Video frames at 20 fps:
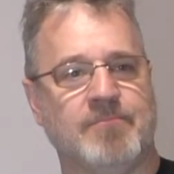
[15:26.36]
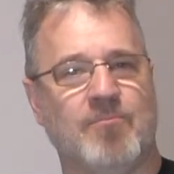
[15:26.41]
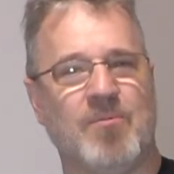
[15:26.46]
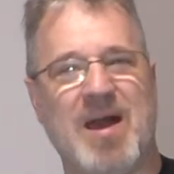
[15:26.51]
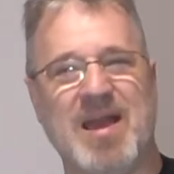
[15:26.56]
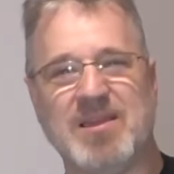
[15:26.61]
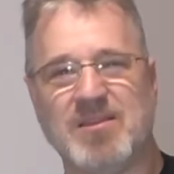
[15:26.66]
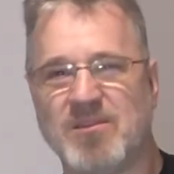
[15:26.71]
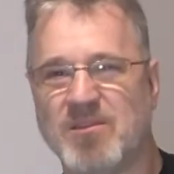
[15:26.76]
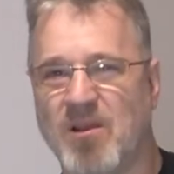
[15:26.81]

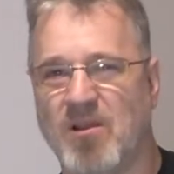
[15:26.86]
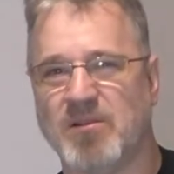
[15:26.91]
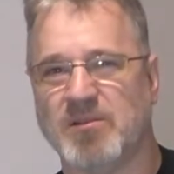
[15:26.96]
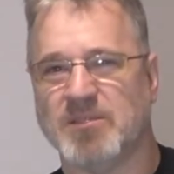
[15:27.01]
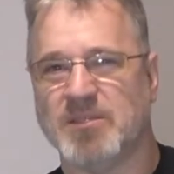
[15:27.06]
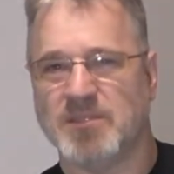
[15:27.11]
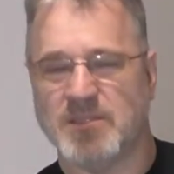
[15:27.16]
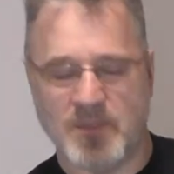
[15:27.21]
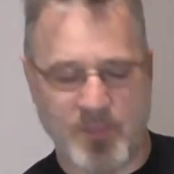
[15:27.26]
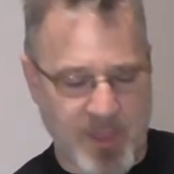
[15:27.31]
white
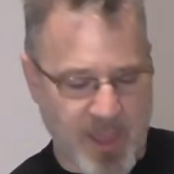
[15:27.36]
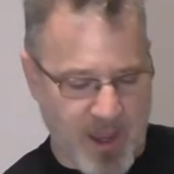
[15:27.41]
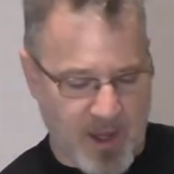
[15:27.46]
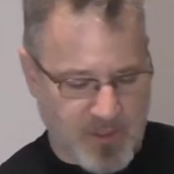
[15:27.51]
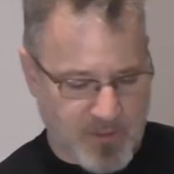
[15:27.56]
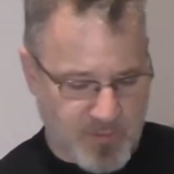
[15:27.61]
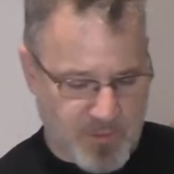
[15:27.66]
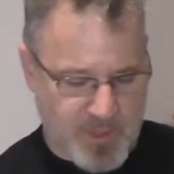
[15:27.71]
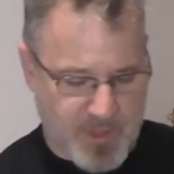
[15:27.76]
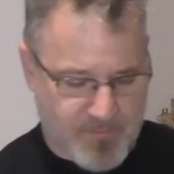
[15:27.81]
scars, to be
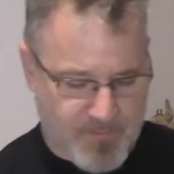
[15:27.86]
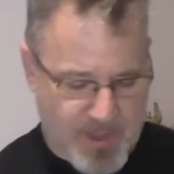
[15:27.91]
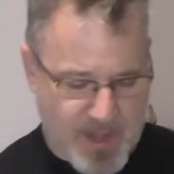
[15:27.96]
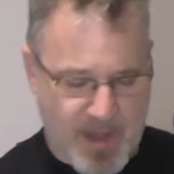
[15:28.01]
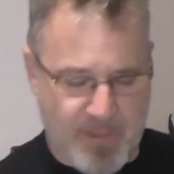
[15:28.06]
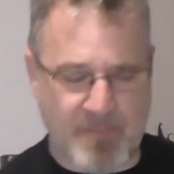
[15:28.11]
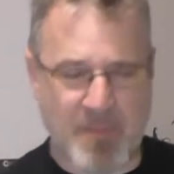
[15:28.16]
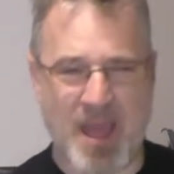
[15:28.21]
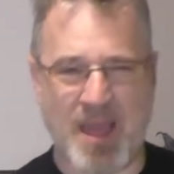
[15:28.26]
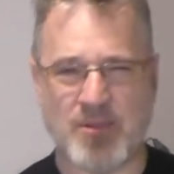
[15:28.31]
honest with you,
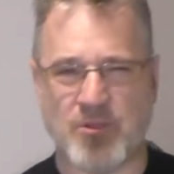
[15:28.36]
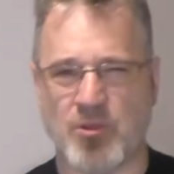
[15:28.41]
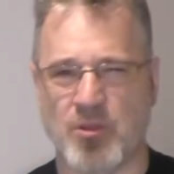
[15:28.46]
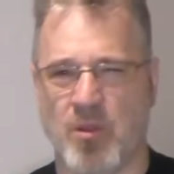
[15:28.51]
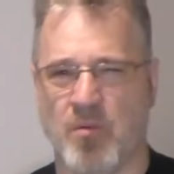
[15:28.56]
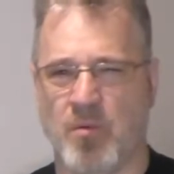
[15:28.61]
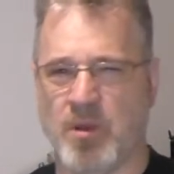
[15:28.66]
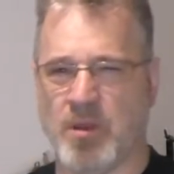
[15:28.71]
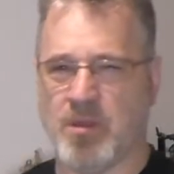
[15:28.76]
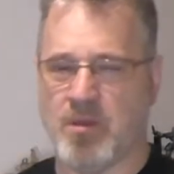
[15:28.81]
and I'm not
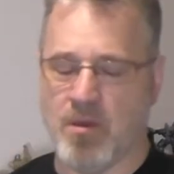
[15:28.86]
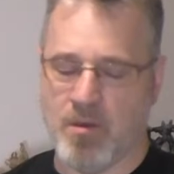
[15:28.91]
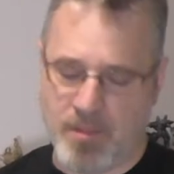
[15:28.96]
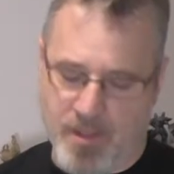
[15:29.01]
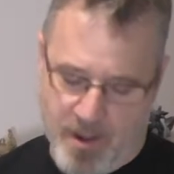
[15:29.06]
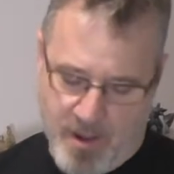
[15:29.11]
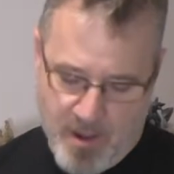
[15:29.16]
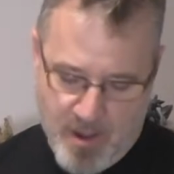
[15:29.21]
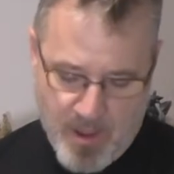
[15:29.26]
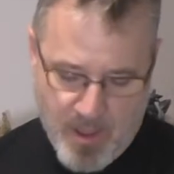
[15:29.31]
sure I want to go
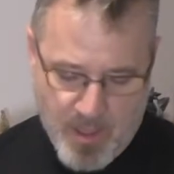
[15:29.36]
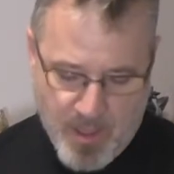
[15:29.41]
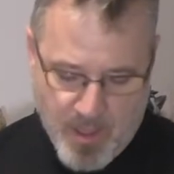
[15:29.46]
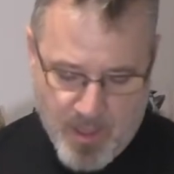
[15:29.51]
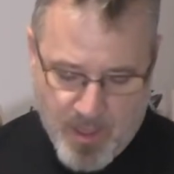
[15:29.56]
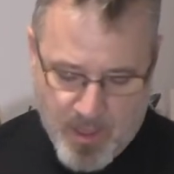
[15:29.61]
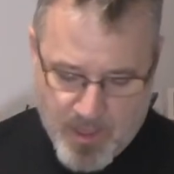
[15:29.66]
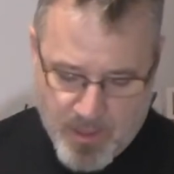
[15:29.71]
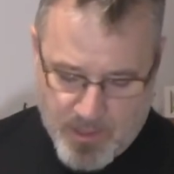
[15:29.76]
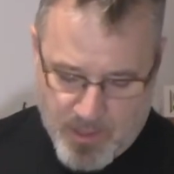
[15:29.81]
there.
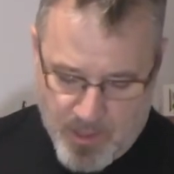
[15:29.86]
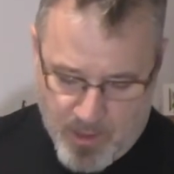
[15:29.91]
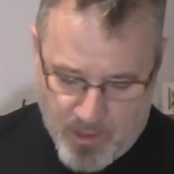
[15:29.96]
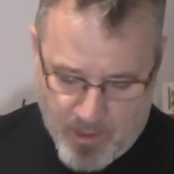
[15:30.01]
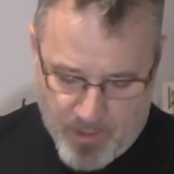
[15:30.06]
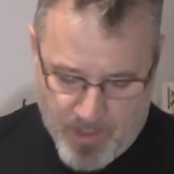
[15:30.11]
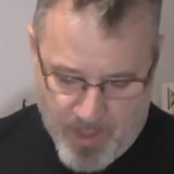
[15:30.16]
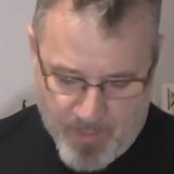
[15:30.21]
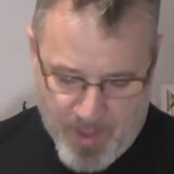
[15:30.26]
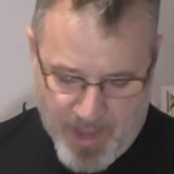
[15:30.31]

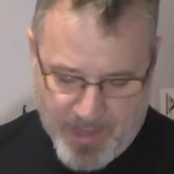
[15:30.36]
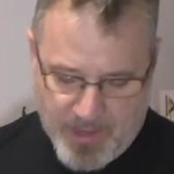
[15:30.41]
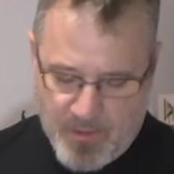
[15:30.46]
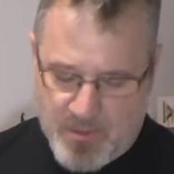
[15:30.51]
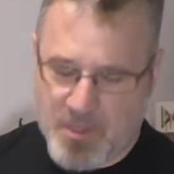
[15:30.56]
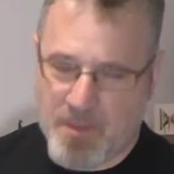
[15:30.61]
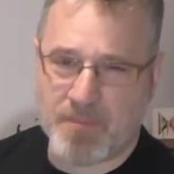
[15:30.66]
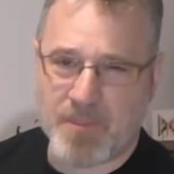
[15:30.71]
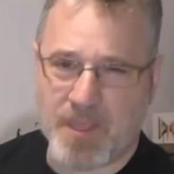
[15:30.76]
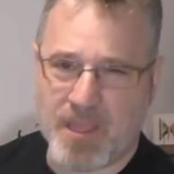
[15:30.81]
So I may do
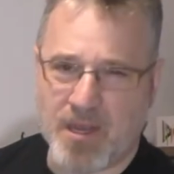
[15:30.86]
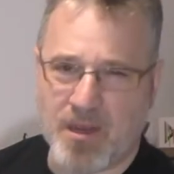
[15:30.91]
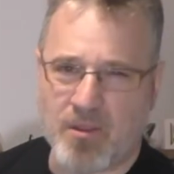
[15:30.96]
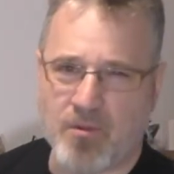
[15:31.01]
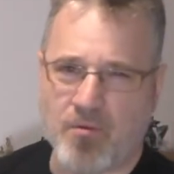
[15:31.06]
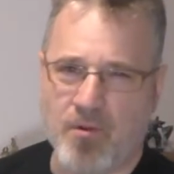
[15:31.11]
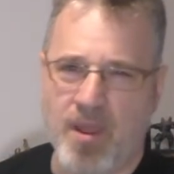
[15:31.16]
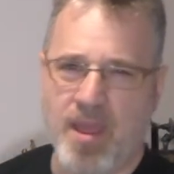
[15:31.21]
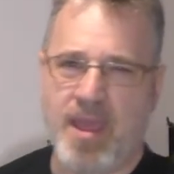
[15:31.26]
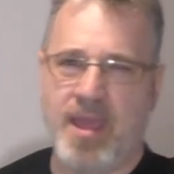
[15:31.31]
something in a
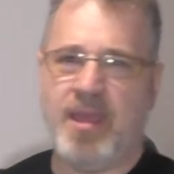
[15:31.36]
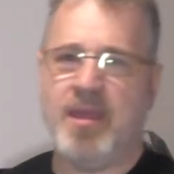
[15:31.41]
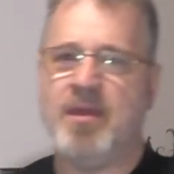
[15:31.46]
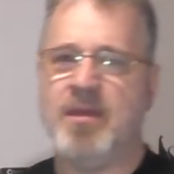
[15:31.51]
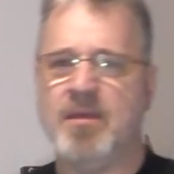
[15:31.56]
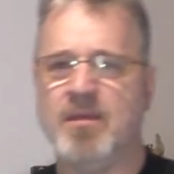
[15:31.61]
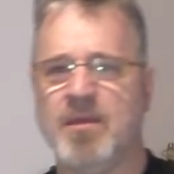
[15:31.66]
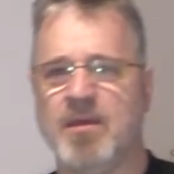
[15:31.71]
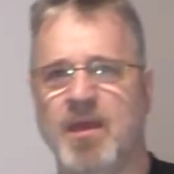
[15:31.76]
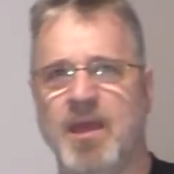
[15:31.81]
gray
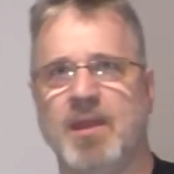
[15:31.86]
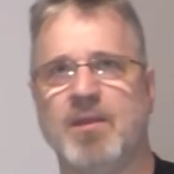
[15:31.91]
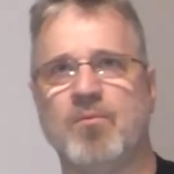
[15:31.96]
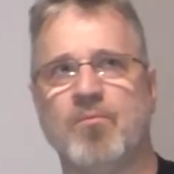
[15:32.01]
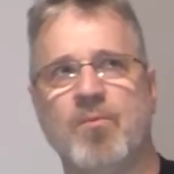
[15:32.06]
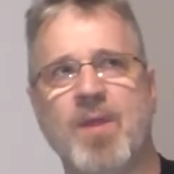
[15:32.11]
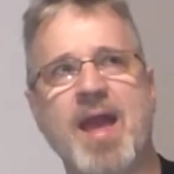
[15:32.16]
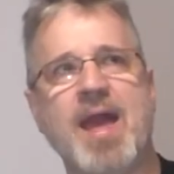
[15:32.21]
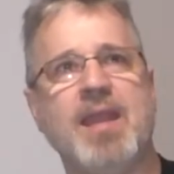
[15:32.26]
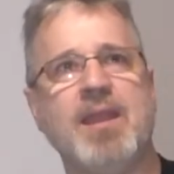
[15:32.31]
and a
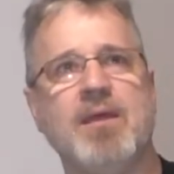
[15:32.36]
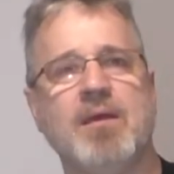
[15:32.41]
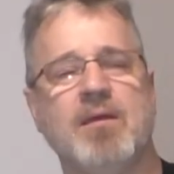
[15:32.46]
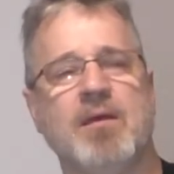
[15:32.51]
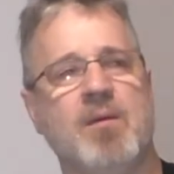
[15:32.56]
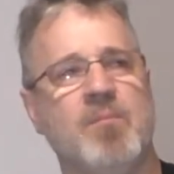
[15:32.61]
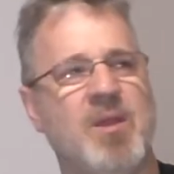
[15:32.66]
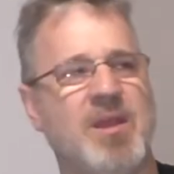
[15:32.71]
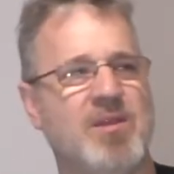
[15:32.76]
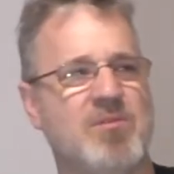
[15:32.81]
red.
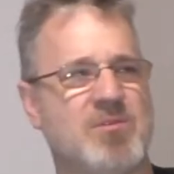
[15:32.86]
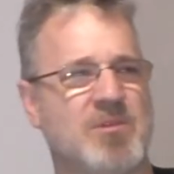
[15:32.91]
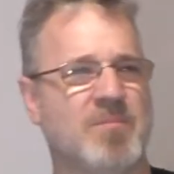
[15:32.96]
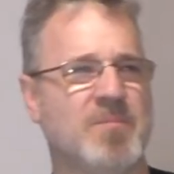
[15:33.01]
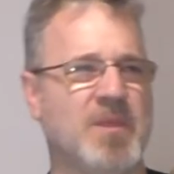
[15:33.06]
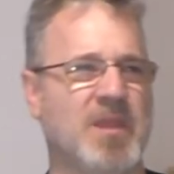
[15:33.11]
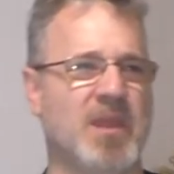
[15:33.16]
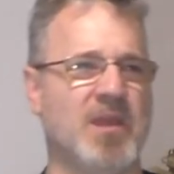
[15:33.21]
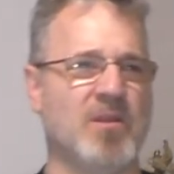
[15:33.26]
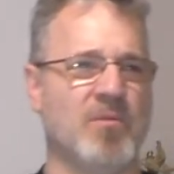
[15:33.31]
I may do
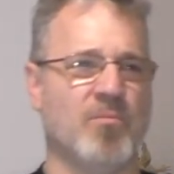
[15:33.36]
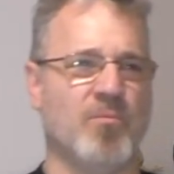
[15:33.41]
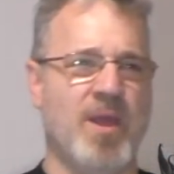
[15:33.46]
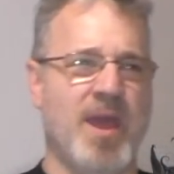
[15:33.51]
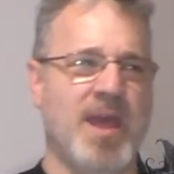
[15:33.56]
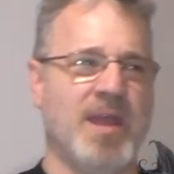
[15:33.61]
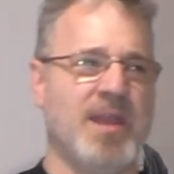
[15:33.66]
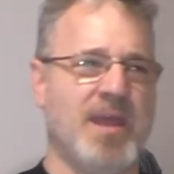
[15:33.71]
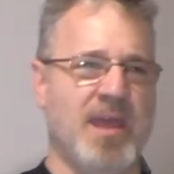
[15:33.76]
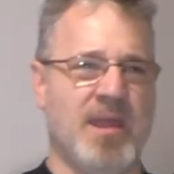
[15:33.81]
something in a
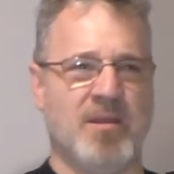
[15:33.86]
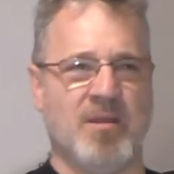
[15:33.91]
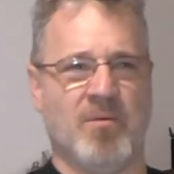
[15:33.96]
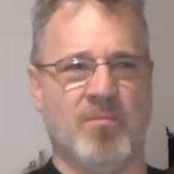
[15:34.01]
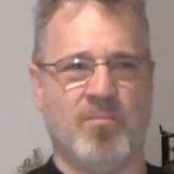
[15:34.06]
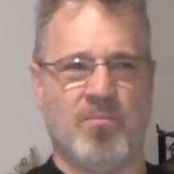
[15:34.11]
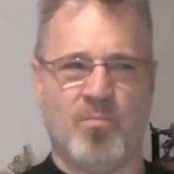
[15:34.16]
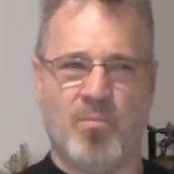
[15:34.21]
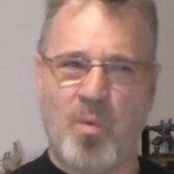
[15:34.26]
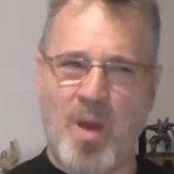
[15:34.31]
red and
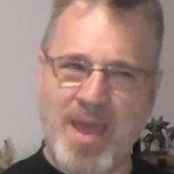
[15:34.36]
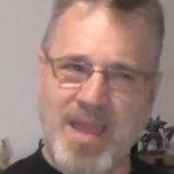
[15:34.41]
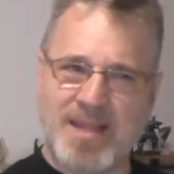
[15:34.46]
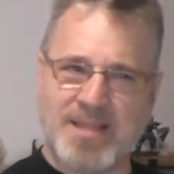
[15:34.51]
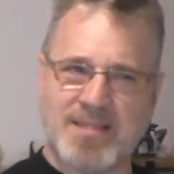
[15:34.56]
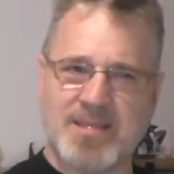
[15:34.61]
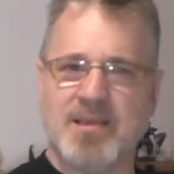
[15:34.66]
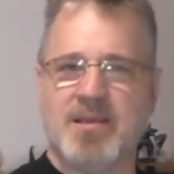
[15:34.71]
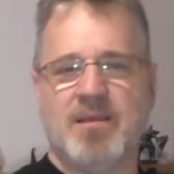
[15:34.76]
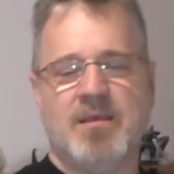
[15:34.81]
a
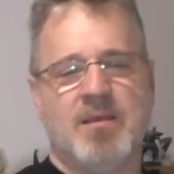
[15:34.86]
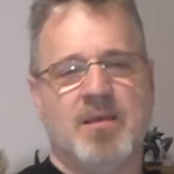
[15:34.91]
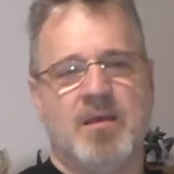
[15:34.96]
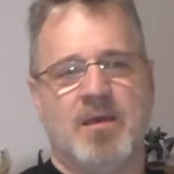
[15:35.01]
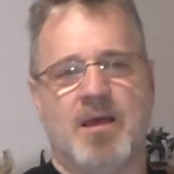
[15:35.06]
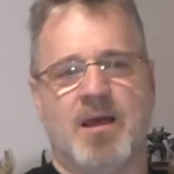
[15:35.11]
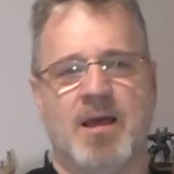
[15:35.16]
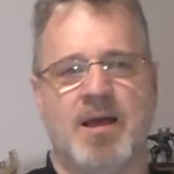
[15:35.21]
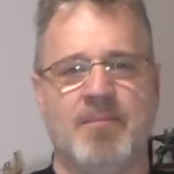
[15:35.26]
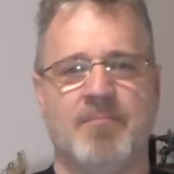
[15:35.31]
white.
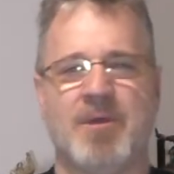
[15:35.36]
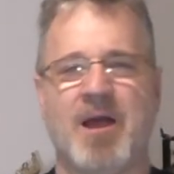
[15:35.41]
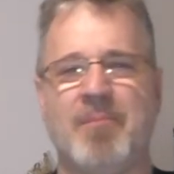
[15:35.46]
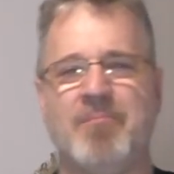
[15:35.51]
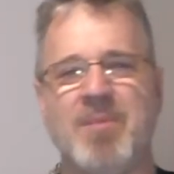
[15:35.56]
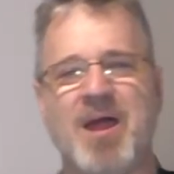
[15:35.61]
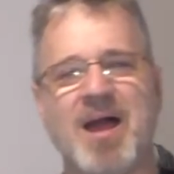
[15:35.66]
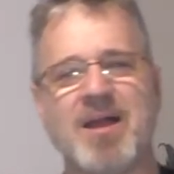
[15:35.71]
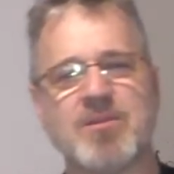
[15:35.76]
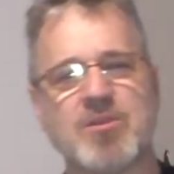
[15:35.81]

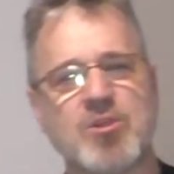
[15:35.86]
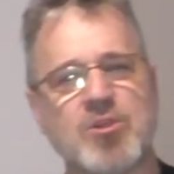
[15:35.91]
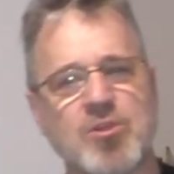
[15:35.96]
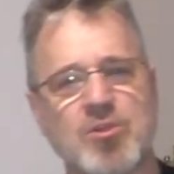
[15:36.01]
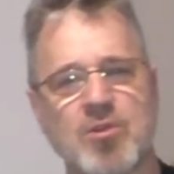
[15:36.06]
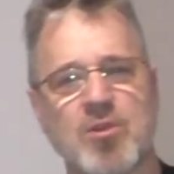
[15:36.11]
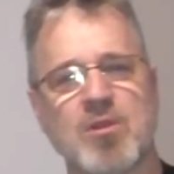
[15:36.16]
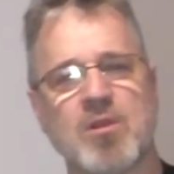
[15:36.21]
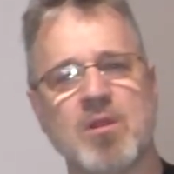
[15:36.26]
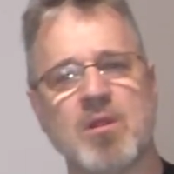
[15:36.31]
I'm not
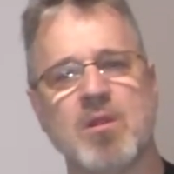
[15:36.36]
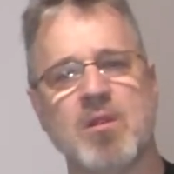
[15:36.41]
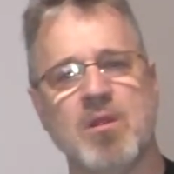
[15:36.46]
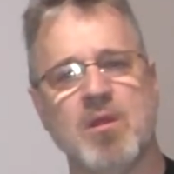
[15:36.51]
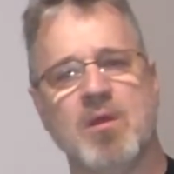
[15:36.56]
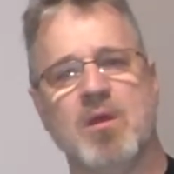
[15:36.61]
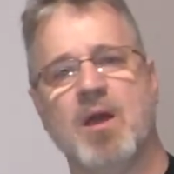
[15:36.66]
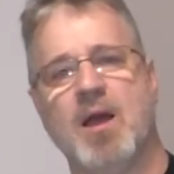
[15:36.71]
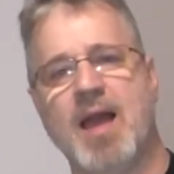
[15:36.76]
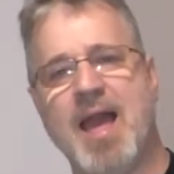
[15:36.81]
sure.
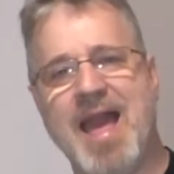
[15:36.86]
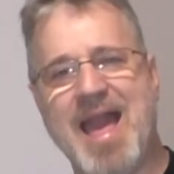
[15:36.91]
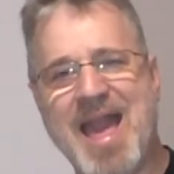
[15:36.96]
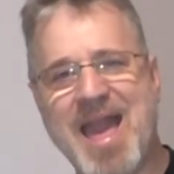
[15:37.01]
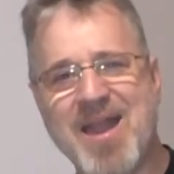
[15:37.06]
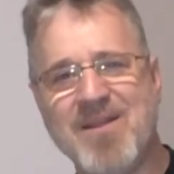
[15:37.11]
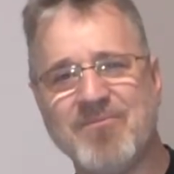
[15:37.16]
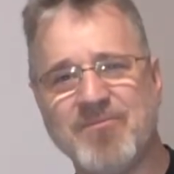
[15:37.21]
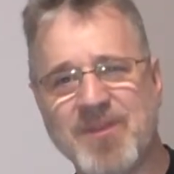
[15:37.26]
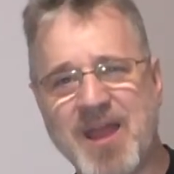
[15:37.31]
I
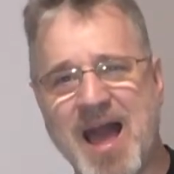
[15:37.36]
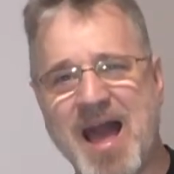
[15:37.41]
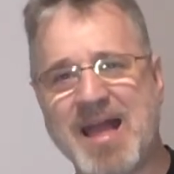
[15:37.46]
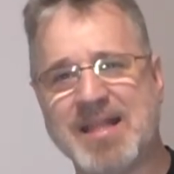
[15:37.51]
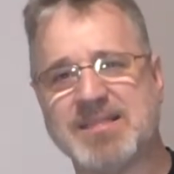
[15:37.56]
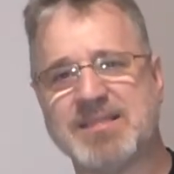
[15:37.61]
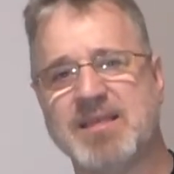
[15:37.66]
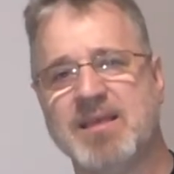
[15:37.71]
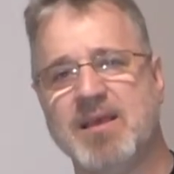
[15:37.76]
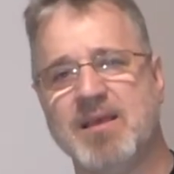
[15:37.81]
have
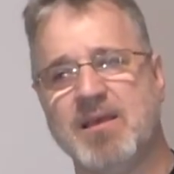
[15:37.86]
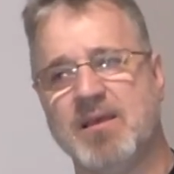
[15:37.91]
not